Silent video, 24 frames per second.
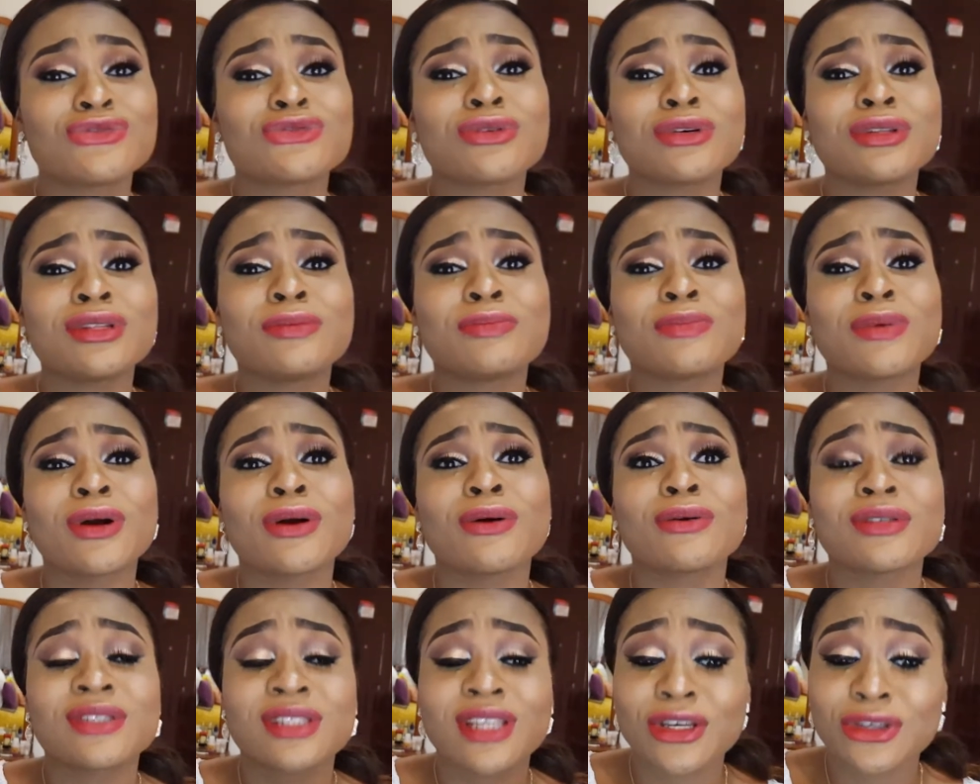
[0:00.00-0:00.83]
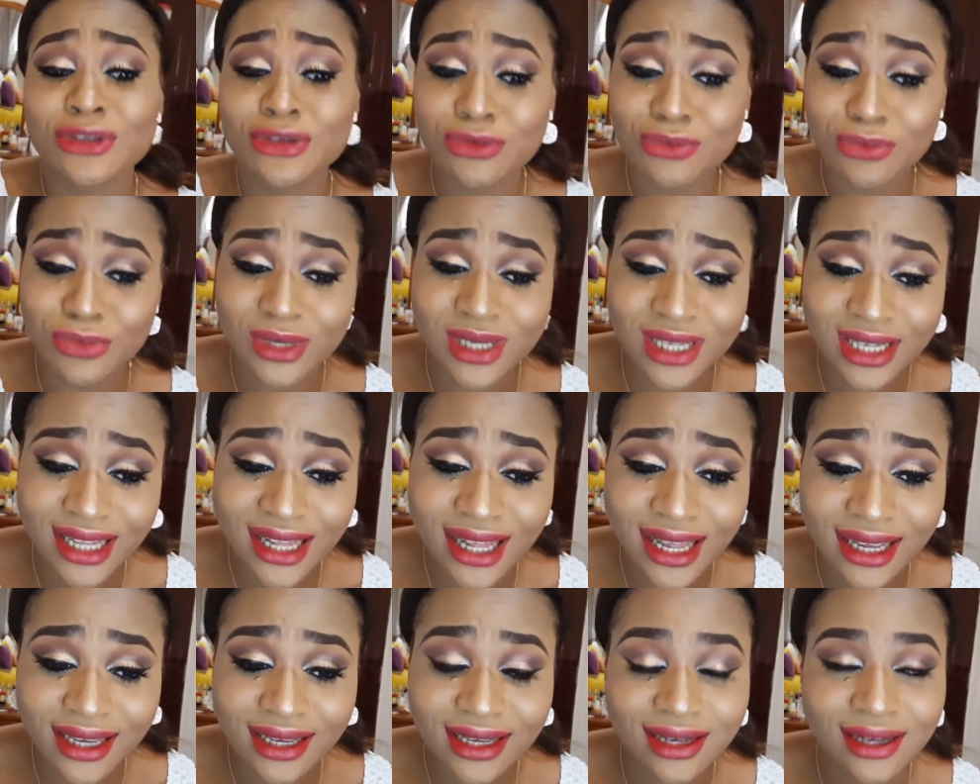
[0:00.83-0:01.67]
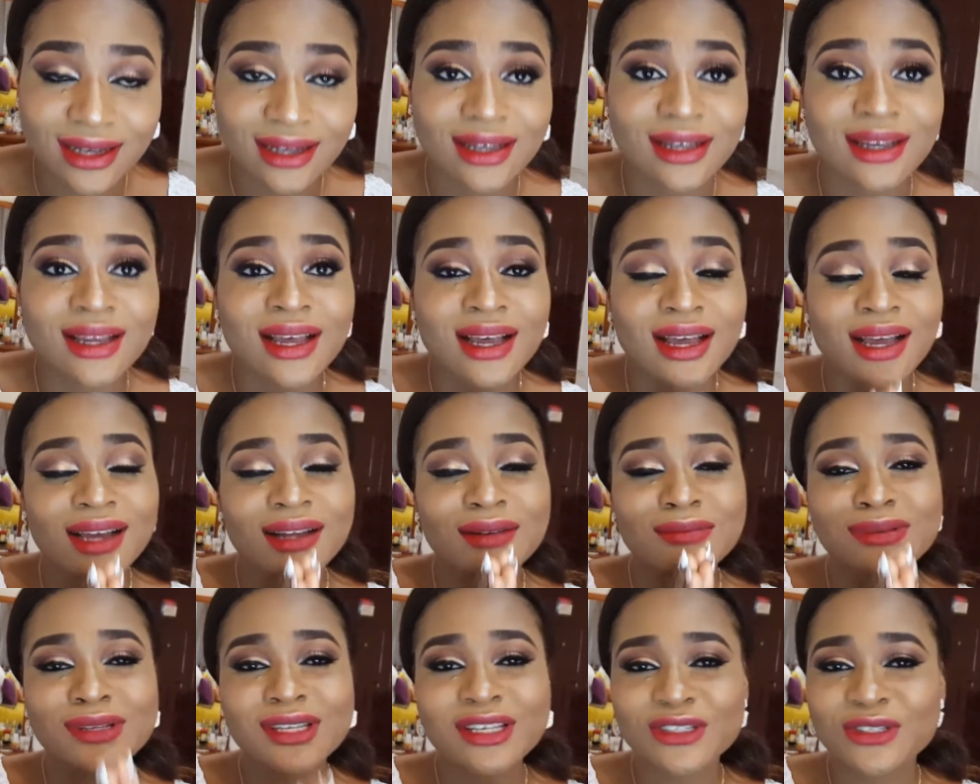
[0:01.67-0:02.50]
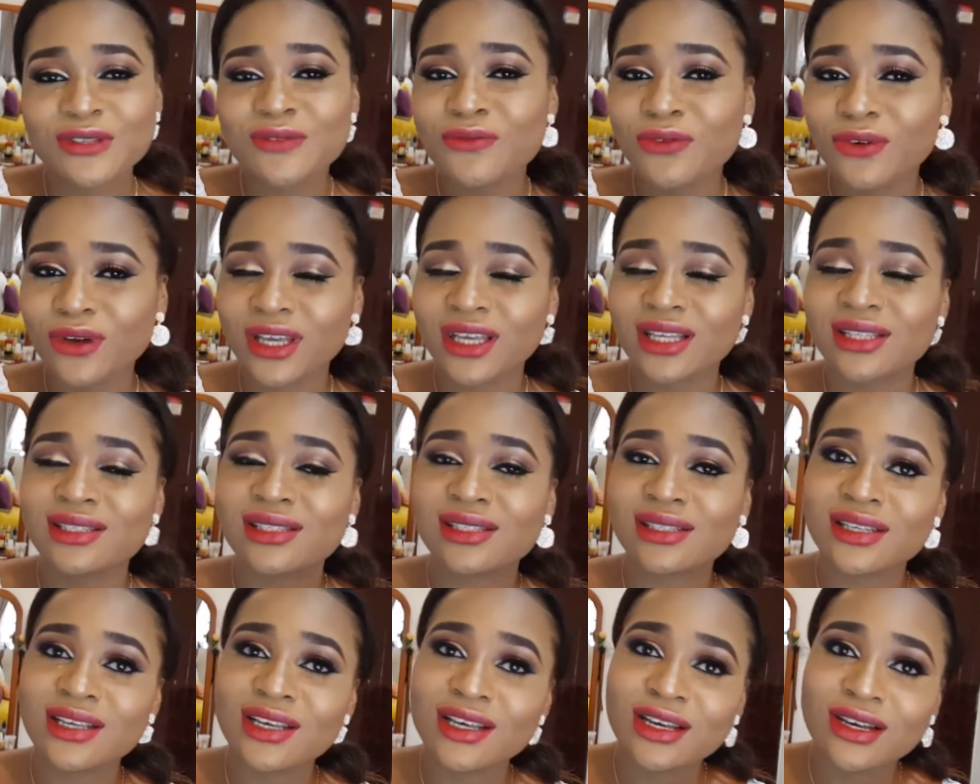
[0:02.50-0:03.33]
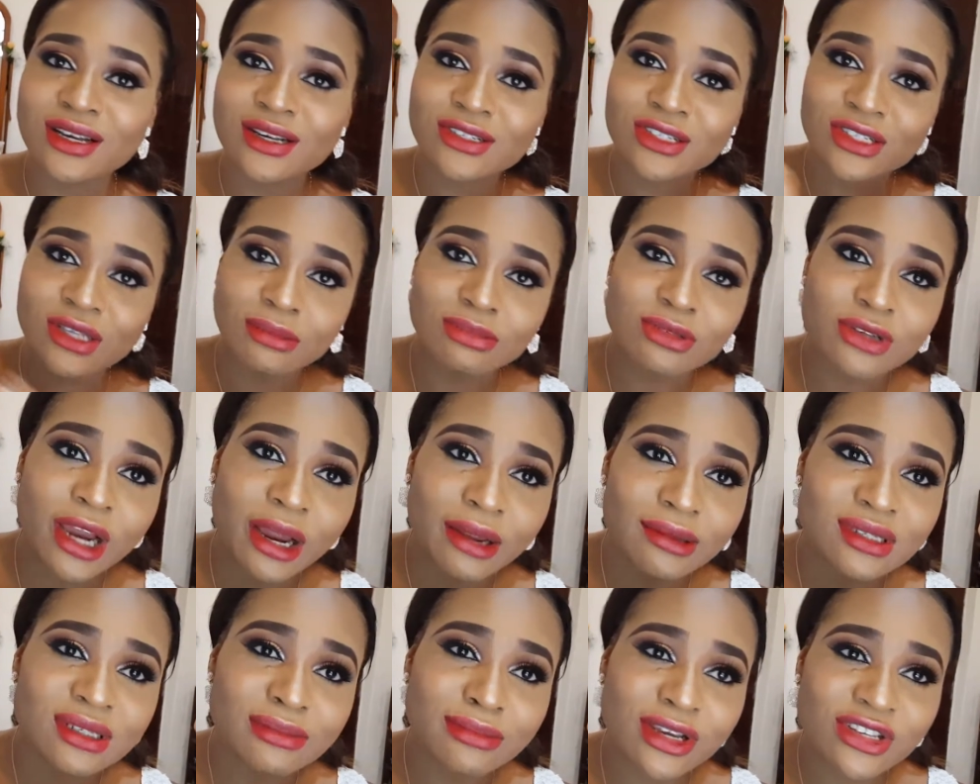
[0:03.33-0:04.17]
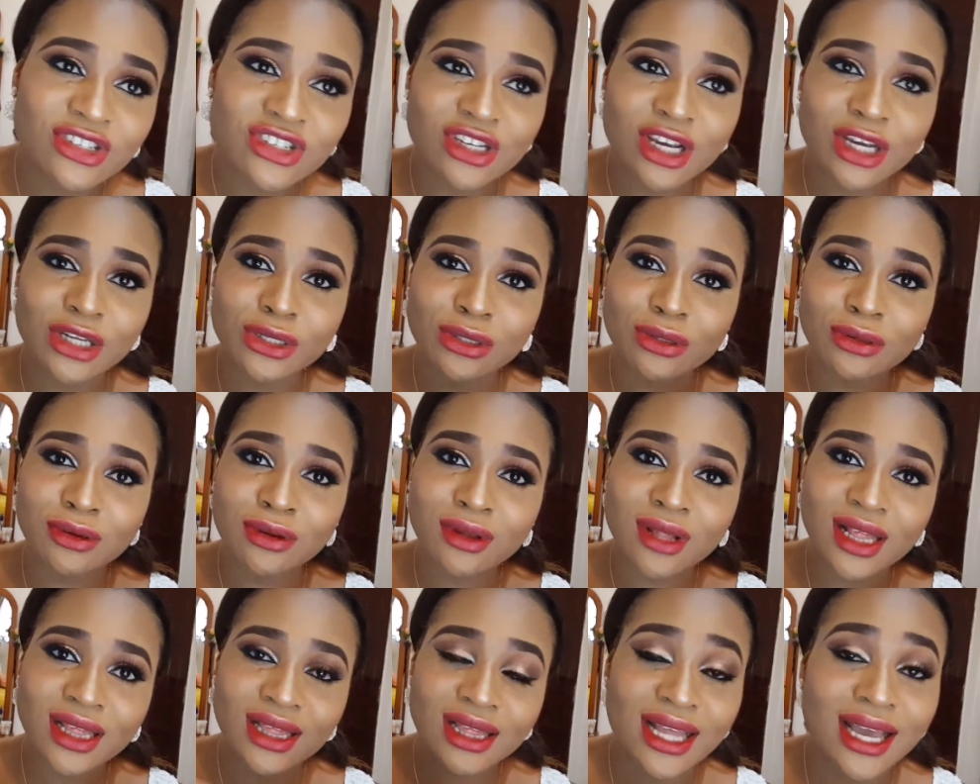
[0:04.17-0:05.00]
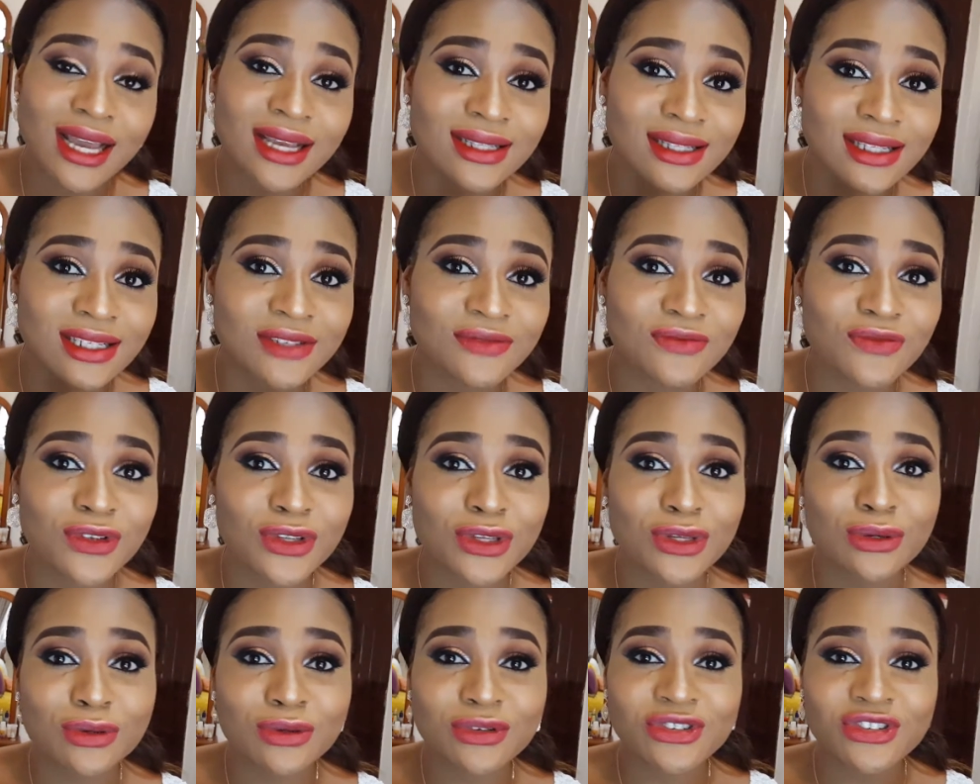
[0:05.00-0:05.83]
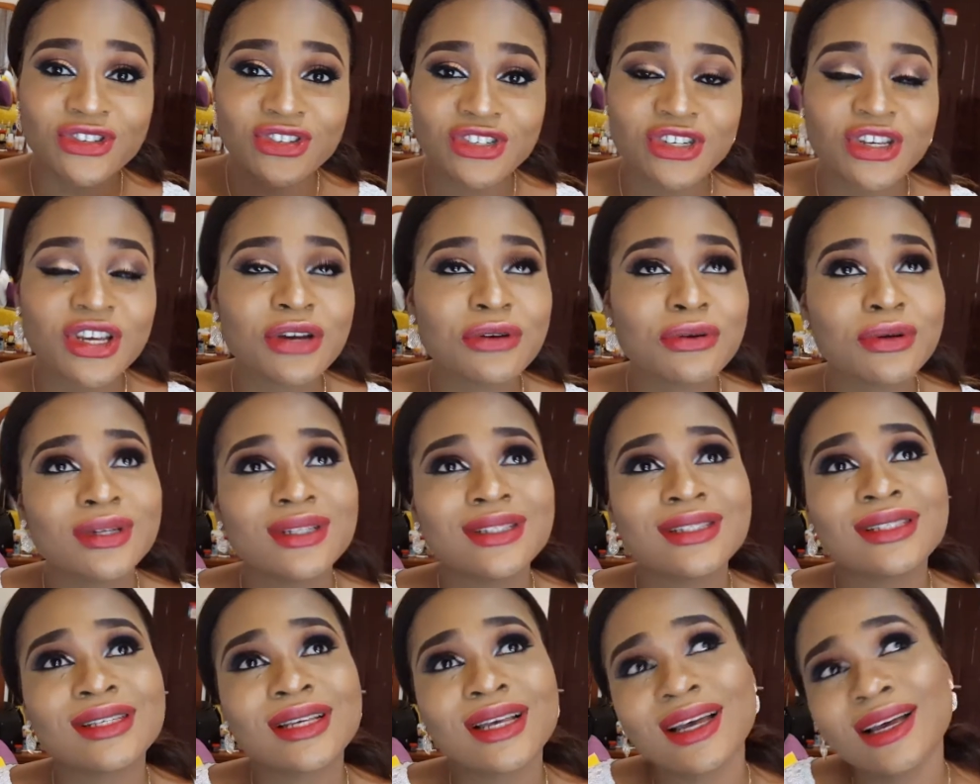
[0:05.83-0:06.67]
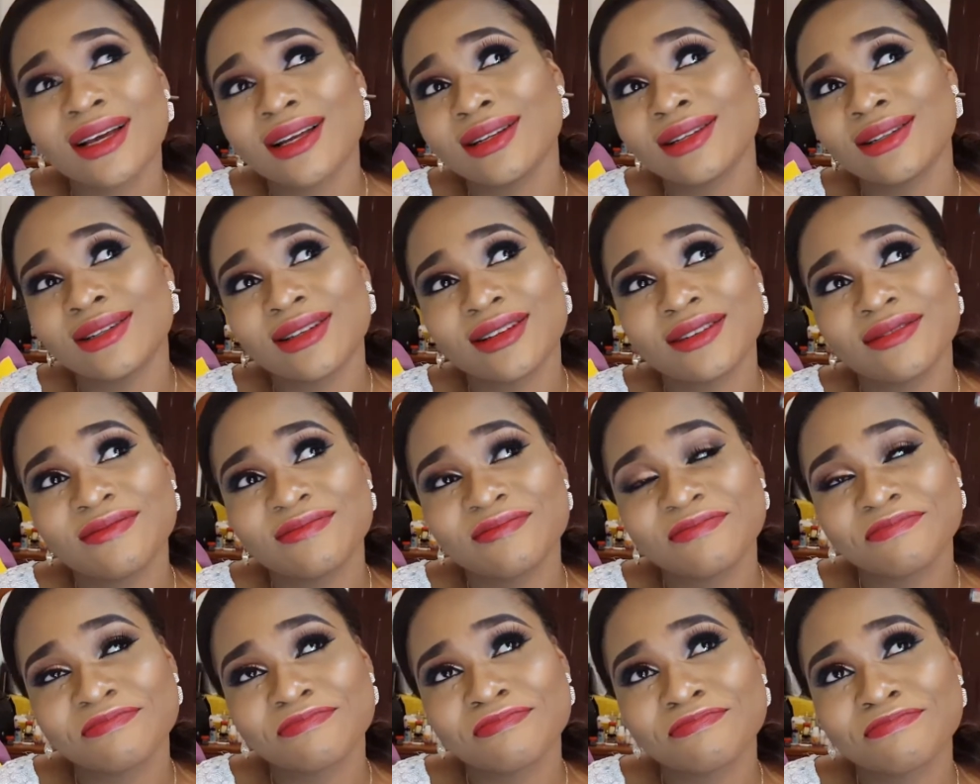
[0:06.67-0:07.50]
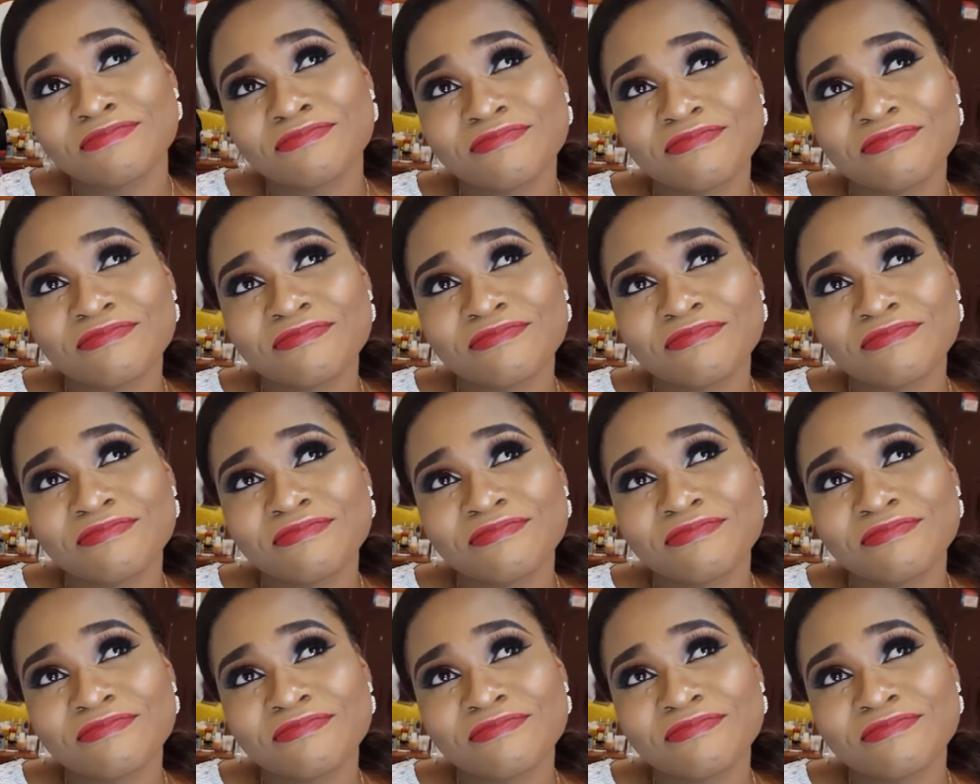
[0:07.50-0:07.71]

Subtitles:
draw the brows that you really like. And please don't forget, subscribe to my channel, like this video, share it, and